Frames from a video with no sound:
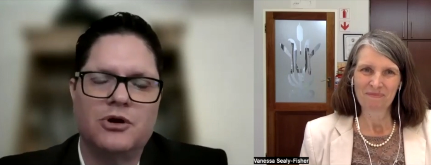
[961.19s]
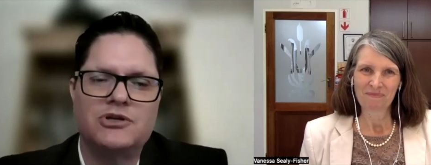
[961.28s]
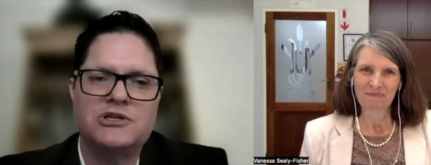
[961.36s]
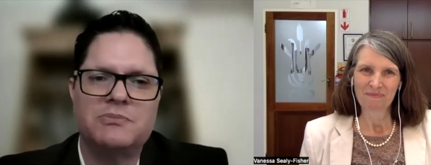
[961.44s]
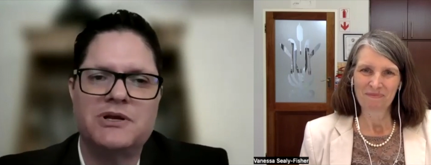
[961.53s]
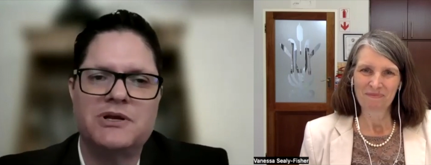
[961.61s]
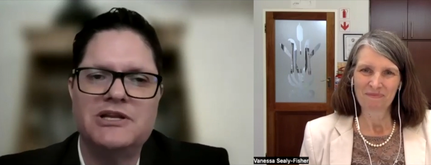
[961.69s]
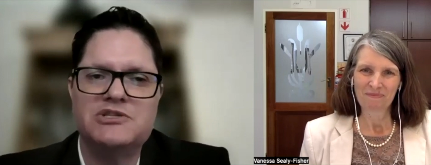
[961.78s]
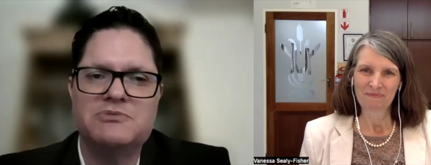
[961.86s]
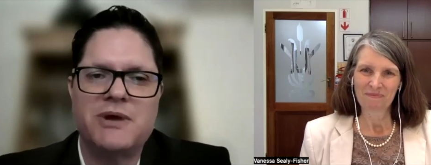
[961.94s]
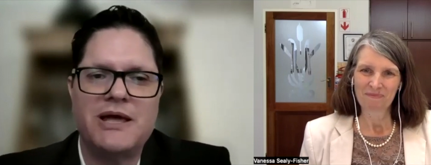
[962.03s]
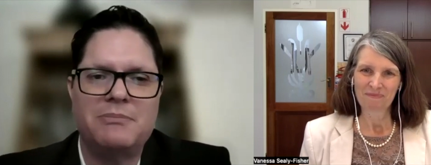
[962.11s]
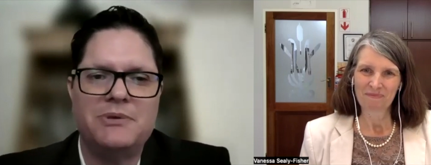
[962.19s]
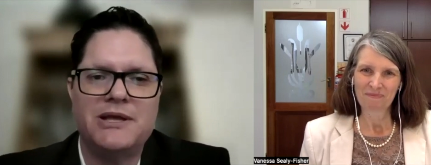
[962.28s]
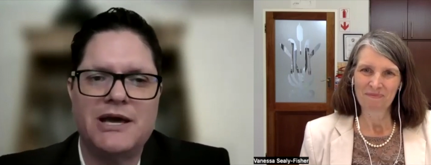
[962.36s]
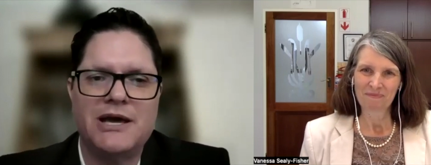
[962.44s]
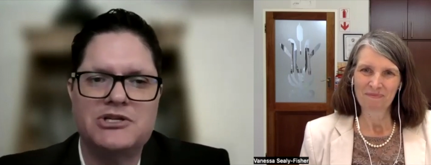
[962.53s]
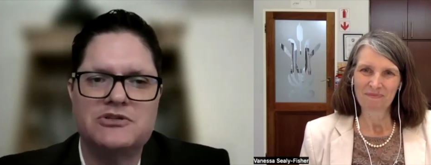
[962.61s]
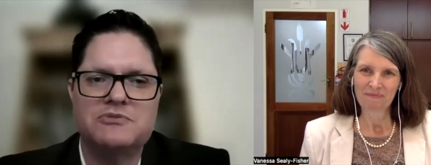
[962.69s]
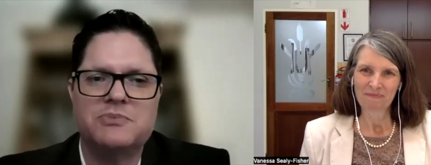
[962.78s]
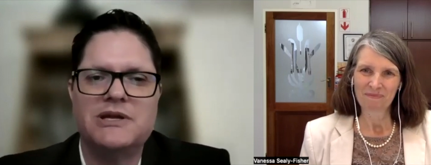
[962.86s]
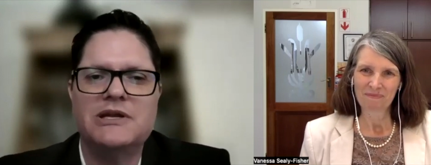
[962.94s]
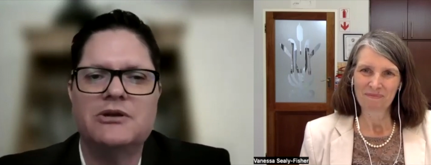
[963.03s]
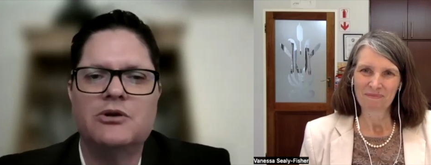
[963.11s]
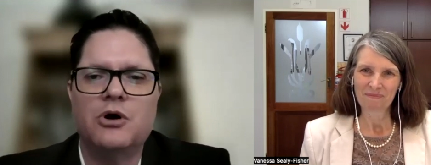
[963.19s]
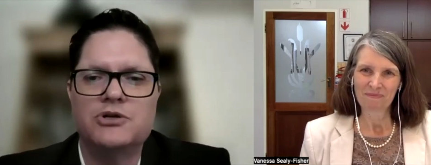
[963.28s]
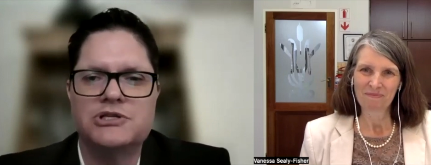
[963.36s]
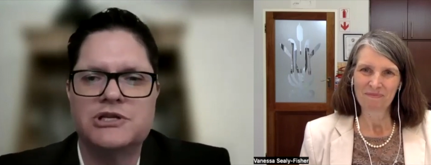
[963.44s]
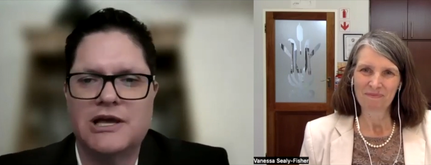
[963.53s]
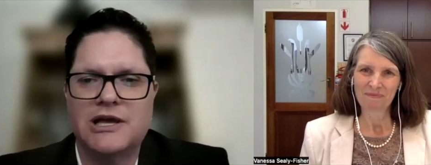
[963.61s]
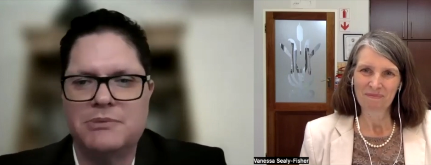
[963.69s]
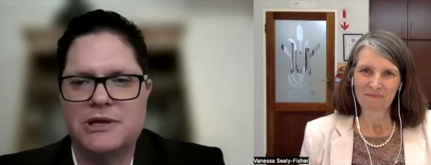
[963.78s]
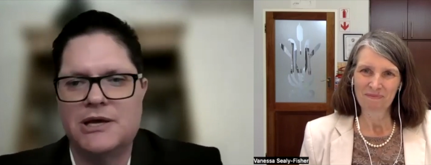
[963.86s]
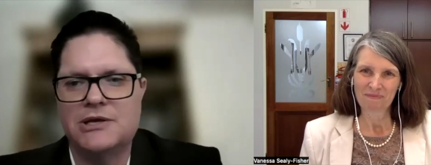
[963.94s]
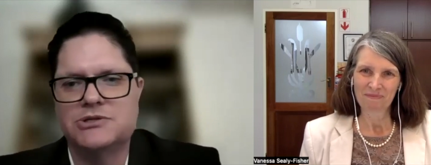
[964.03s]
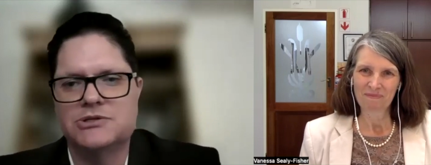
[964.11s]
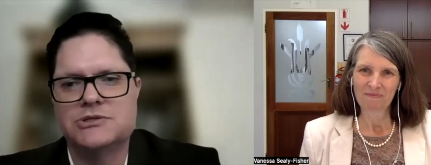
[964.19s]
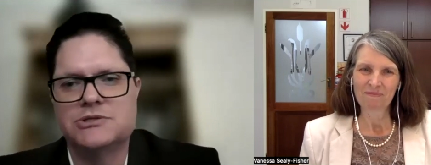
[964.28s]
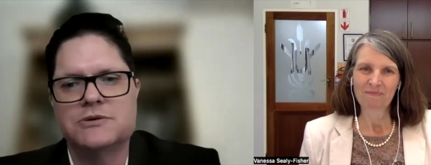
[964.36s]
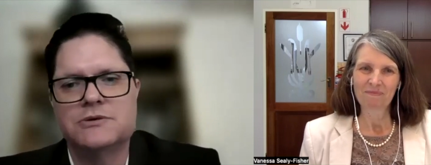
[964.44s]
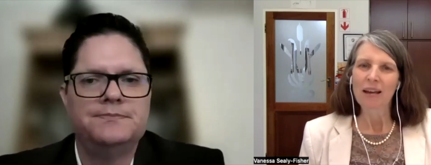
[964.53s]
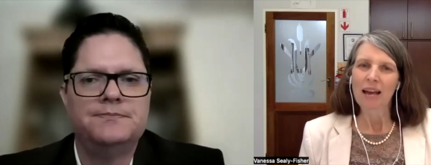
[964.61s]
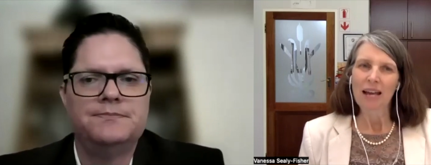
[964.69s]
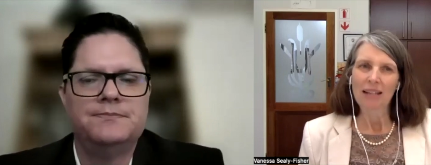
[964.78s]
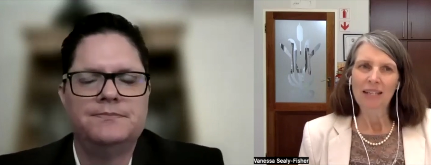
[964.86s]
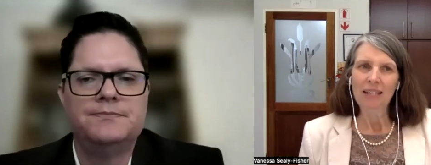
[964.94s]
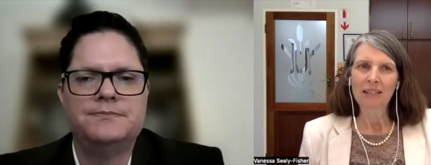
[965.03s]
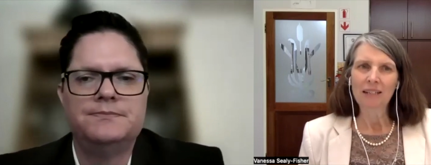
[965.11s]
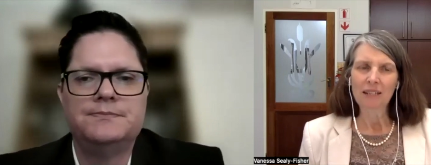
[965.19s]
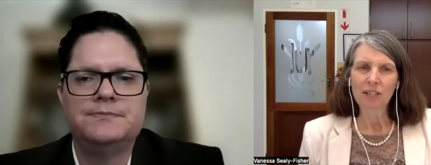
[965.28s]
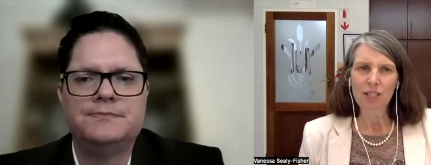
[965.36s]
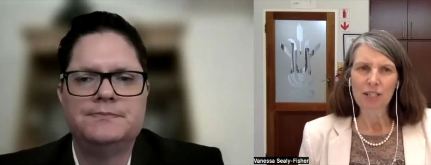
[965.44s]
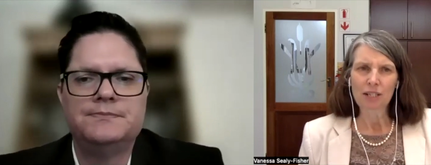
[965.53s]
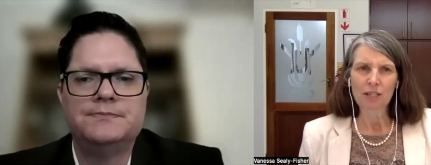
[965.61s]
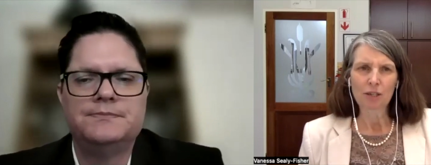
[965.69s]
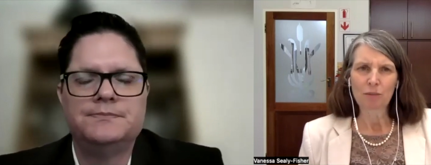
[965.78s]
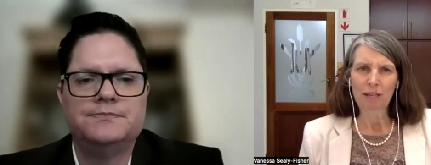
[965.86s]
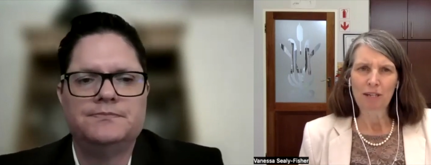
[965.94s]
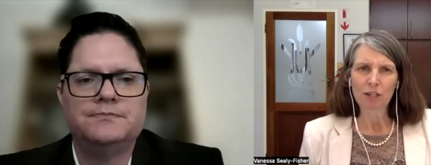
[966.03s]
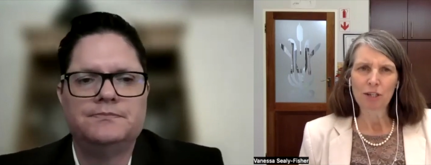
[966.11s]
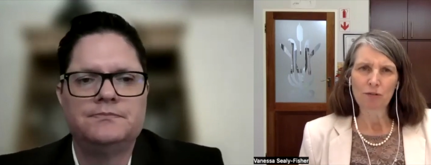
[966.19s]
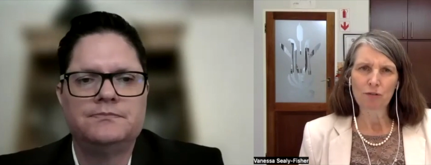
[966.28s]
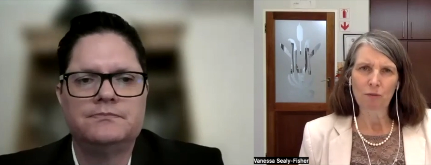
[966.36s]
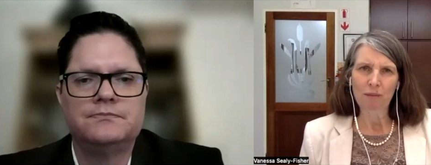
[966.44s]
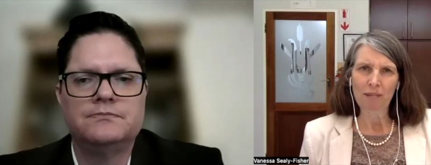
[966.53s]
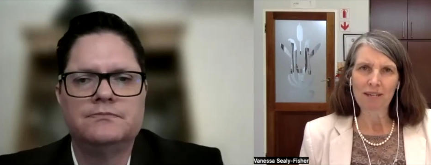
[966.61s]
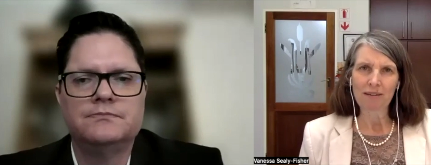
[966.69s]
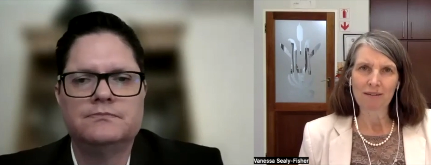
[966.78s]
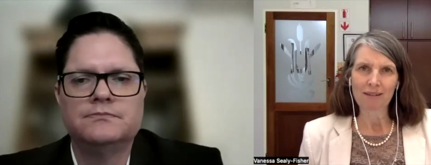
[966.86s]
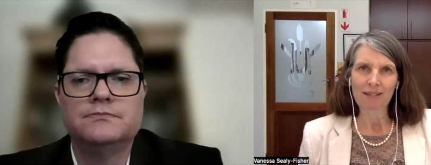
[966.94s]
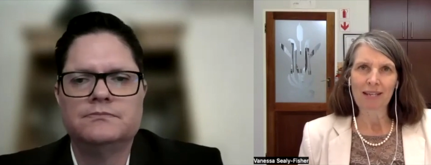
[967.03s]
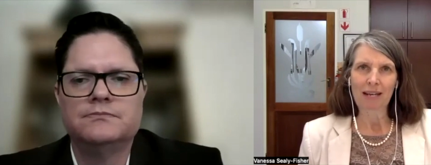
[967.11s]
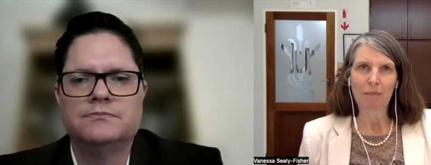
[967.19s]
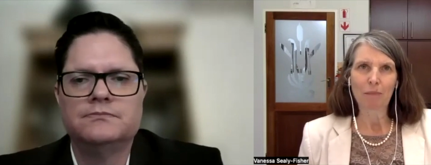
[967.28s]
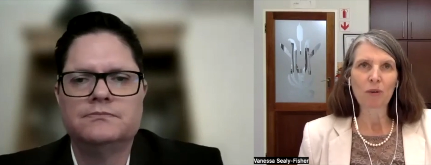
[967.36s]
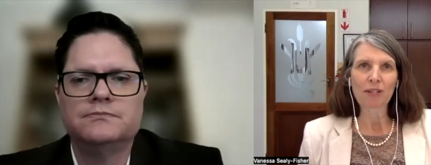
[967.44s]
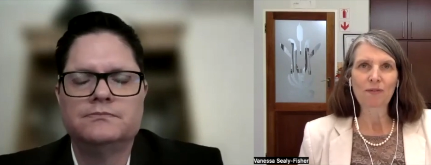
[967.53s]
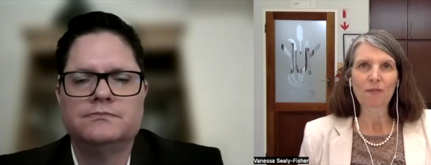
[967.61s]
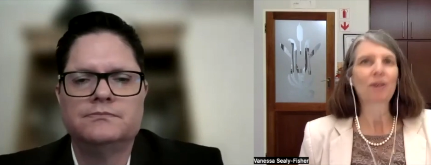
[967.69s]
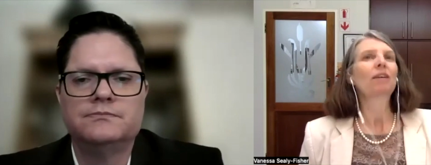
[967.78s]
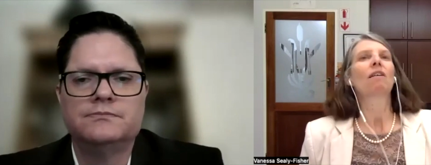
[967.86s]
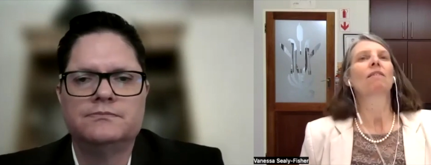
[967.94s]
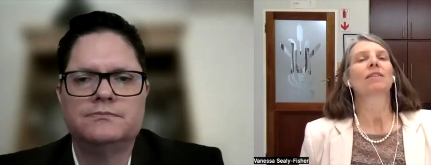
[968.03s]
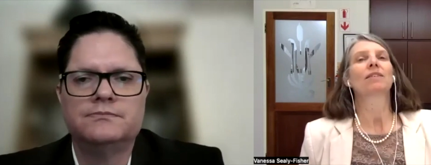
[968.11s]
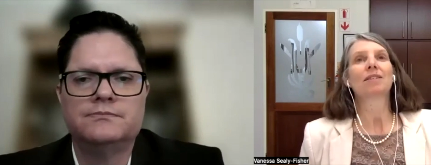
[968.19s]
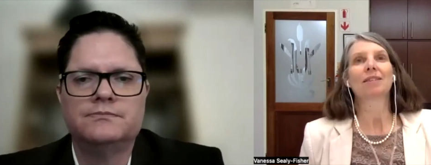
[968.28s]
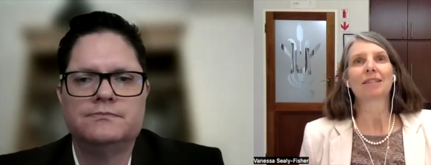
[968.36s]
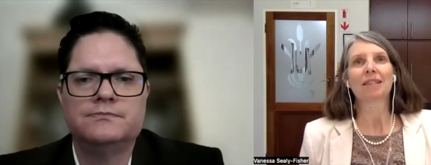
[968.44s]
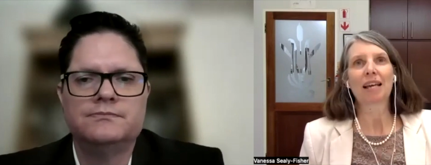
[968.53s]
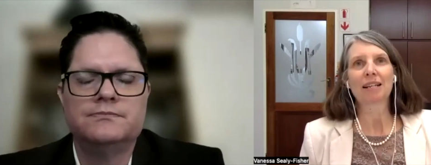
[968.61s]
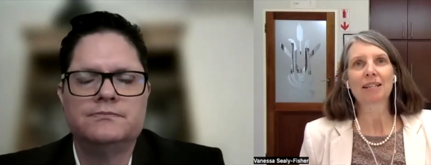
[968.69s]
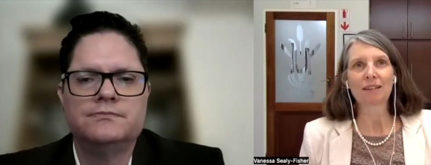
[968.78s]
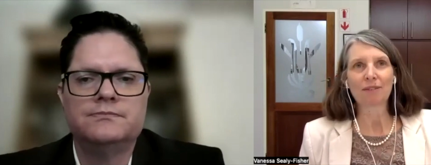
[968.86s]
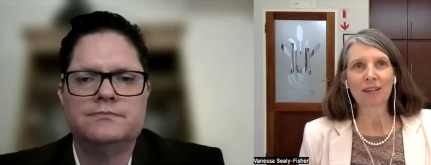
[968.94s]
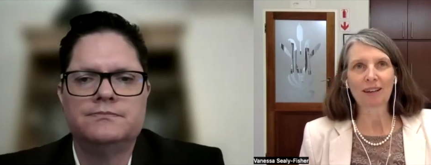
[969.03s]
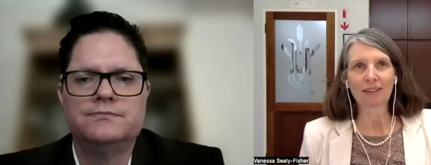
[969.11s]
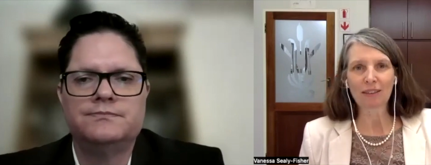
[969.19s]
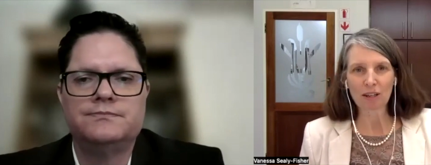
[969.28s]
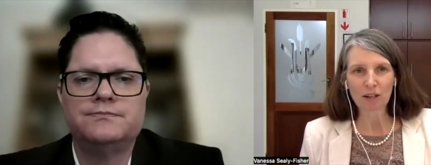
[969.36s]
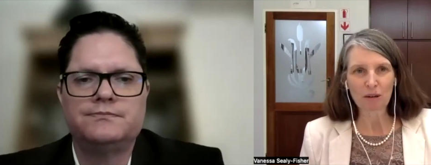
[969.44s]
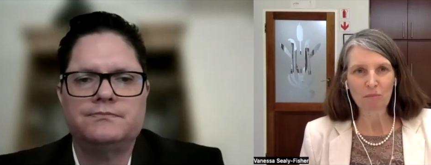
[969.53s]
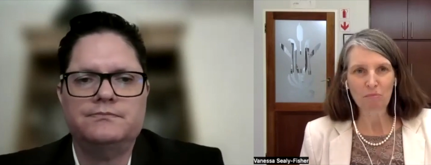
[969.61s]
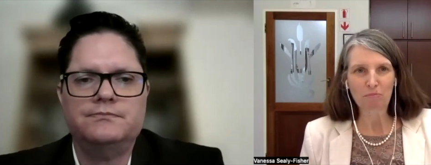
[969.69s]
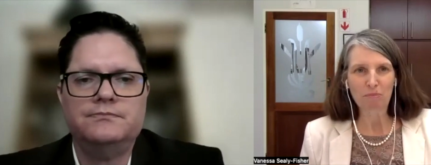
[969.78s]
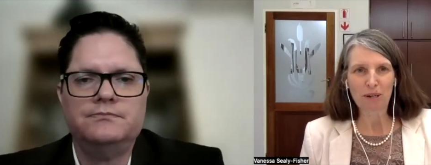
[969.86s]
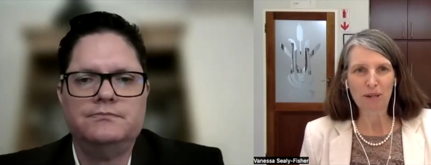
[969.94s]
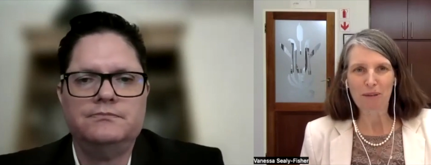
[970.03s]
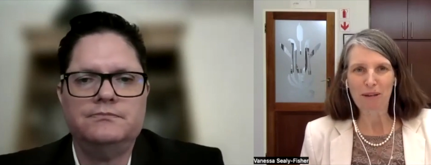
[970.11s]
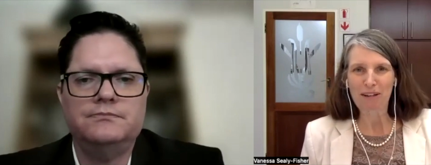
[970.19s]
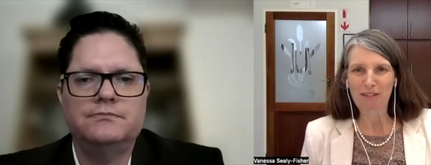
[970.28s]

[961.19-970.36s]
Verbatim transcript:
Speaker 1: not typically in spray applications but in casting applications
Speaker 2: i mean just you mentioned raw materials and i'm always very cognizant that living at the bottom end of